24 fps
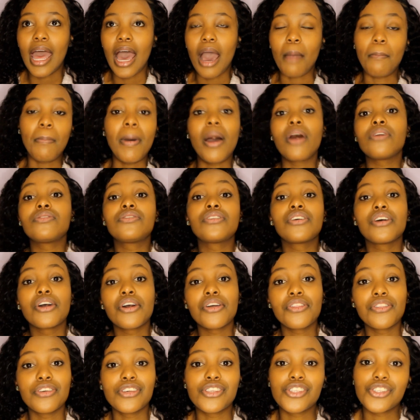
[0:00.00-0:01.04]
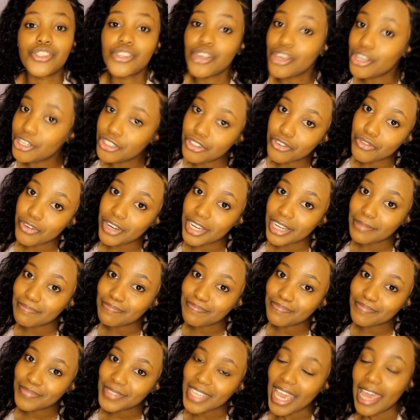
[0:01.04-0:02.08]
about the surgery
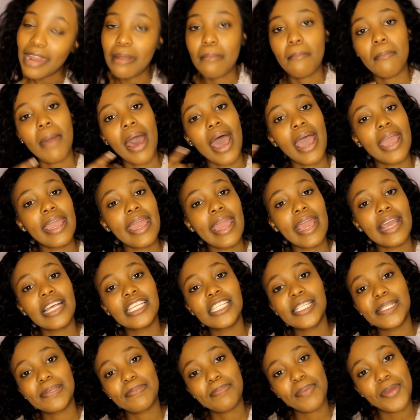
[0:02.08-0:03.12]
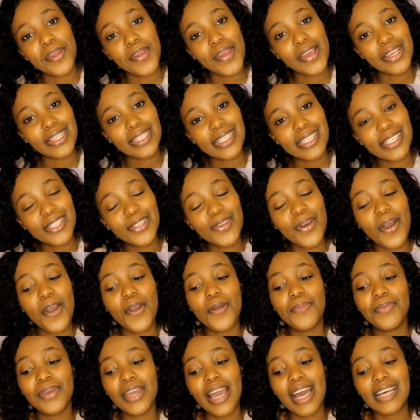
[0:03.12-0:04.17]
and my experience. So I
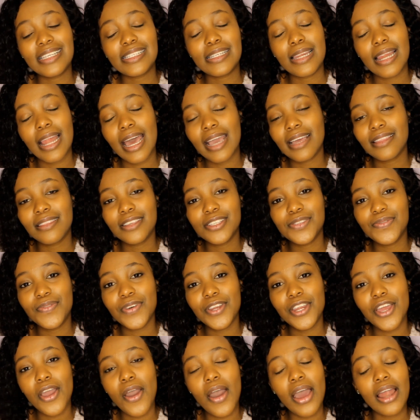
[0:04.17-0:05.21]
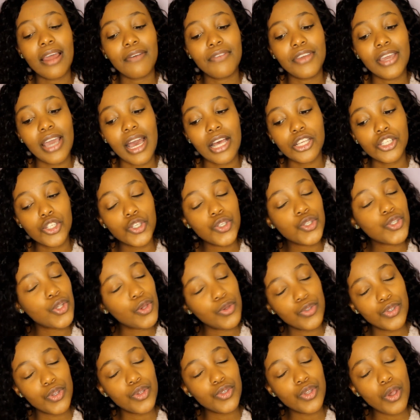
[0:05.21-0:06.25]
hope you guys like this video. I love you guys
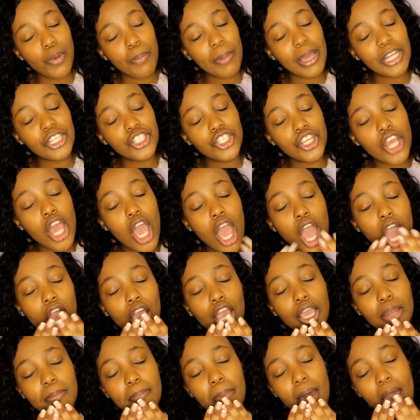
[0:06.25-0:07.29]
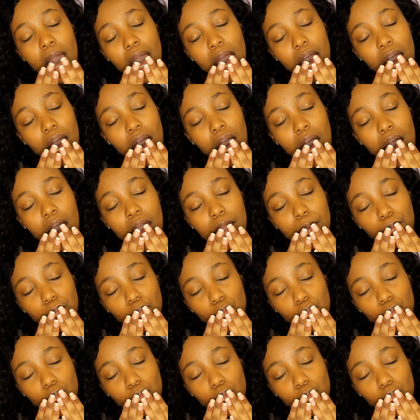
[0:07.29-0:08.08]
so much. Goodbye.